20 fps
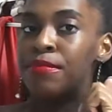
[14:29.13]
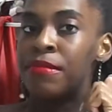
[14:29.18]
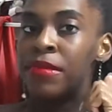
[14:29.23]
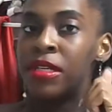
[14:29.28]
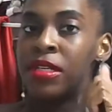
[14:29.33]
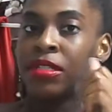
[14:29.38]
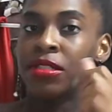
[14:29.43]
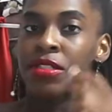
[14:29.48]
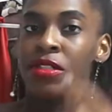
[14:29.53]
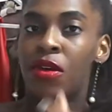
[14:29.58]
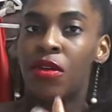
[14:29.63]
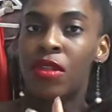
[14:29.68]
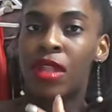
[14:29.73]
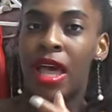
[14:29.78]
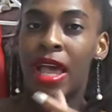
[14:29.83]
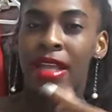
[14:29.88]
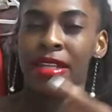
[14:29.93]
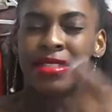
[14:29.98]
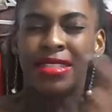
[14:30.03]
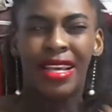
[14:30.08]
So
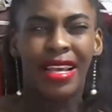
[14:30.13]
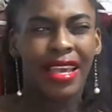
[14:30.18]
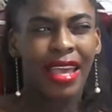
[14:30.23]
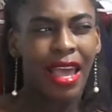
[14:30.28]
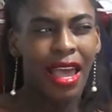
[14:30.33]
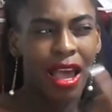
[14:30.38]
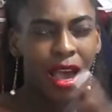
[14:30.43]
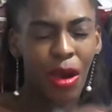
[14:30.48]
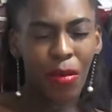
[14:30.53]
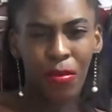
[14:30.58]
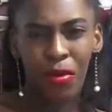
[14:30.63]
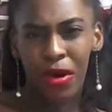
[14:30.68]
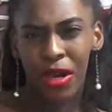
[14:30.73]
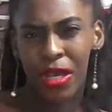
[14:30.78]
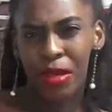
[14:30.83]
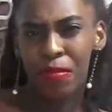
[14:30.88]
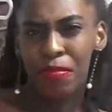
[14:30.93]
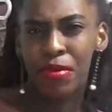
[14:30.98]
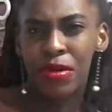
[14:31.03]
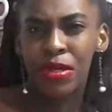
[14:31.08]
like the cowboy
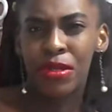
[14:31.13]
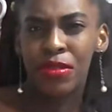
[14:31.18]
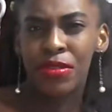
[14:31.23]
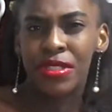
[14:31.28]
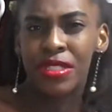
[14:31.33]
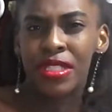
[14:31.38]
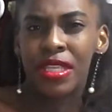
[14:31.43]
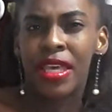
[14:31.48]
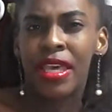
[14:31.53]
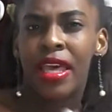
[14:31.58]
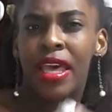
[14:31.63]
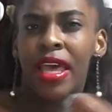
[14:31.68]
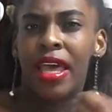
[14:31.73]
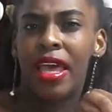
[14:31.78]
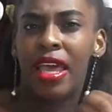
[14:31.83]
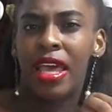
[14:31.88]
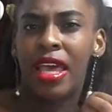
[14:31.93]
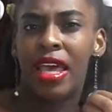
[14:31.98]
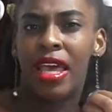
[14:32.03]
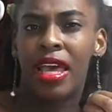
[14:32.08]
boots
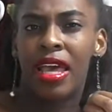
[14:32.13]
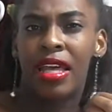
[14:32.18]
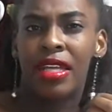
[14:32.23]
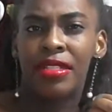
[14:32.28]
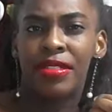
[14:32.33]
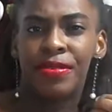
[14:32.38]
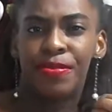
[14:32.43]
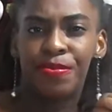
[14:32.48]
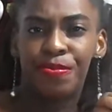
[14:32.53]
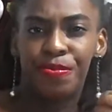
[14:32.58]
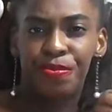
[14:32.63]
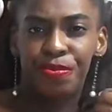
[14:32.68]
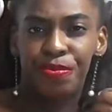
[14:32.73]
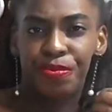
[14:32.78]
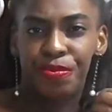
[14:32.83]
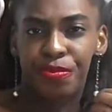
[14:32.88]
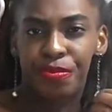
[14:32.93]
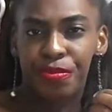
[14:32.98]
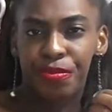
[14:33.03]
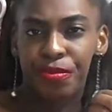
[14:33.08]
and
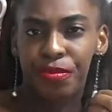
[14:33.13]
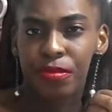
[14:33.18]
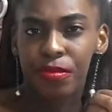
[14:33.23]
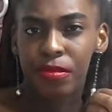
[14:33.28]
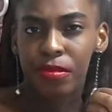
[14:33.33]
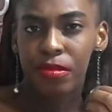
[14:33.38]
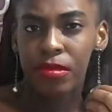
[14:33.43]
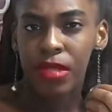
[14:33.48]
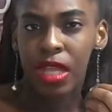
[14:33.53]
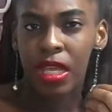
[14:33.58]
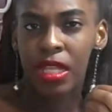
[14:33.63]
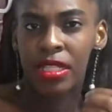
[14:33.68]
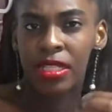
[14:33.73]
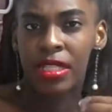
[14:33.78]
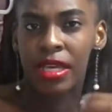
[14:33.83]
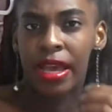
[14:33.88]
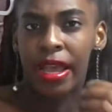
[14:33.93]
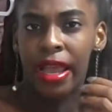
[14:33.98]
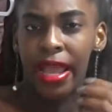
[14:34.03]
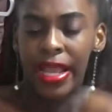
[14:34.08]
the
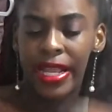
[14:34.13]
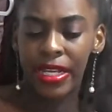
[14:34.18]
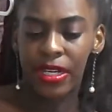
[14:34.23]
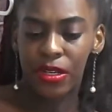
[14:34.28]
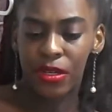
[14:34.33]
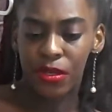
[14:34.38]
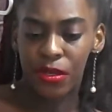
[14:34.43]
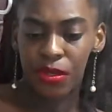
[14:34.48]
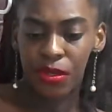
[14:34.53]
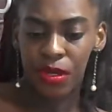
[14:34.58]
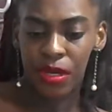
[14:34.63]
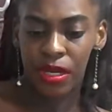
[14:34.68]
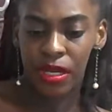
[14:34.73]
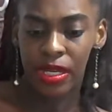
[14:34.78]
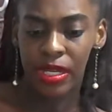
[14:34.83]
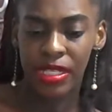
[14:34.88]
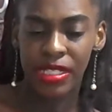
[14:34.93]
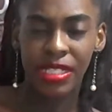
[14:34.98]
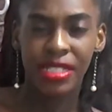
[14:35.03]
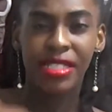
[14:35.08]
ankle
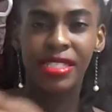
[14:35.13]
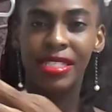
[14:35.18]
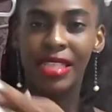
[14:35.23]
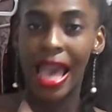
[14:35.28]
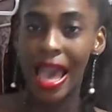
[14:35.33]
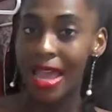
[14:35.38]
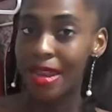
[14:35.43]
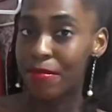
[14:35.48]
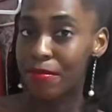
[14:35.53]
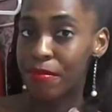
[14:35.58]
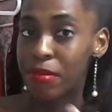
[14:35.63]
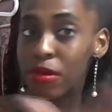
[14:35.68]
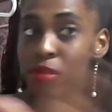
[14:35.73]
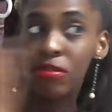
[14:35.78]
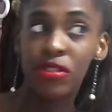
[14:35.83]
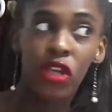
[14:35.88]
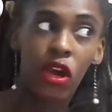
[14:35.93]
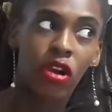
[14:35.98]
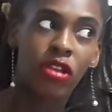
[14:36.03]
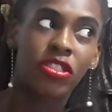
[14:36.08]
satin boots
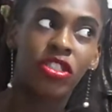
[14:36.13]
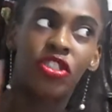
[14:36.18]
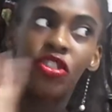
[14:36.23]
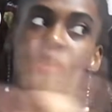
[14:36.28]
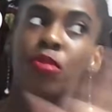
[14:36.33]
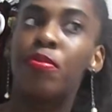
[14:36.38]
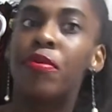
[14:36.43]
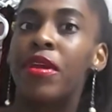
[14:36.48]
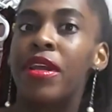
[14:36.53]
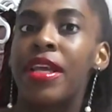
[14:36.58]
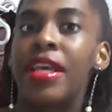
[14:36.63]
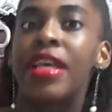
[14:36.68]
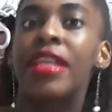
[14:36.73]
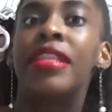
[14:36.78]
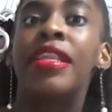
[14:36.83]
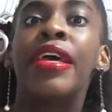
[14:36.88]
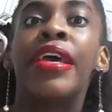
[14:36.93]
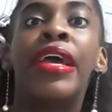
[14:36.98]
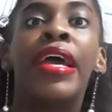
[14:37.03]
are super in.